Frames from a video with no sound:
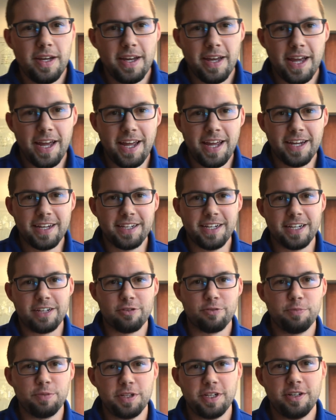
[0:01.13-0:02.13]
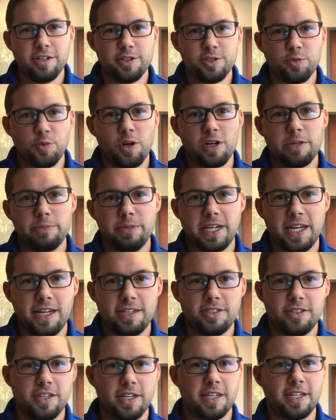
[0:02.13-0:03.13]
Hey, Connect Group leaders, welcome again
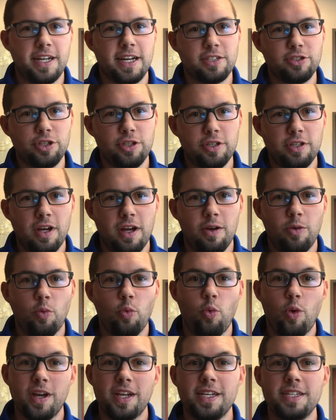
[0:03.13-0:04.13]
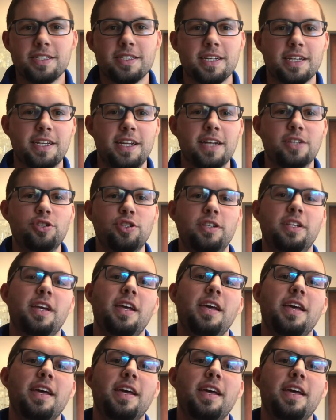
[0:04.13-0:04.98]
to The Connection. What is The Connection?